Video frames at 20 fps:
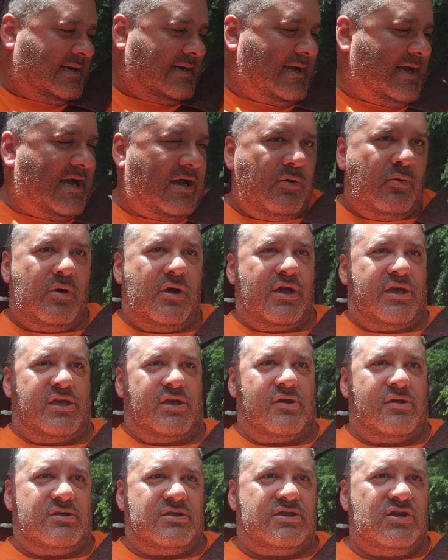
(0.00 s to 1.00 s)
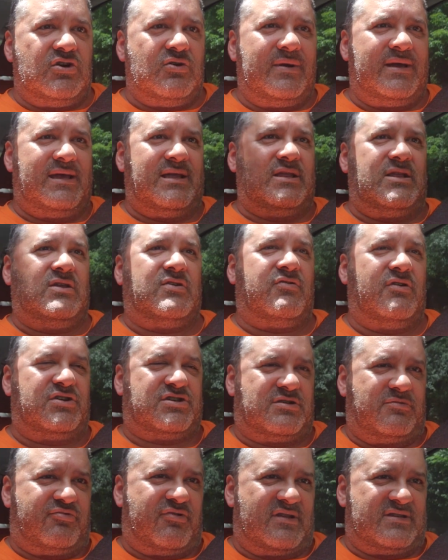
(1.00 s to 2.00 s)
How are you doing?
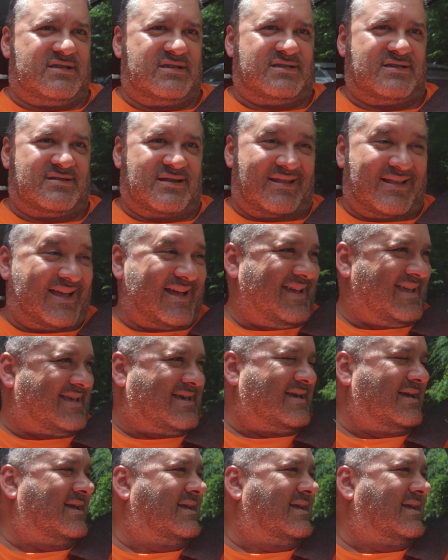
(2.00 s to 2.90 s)
Christian brothers and the like.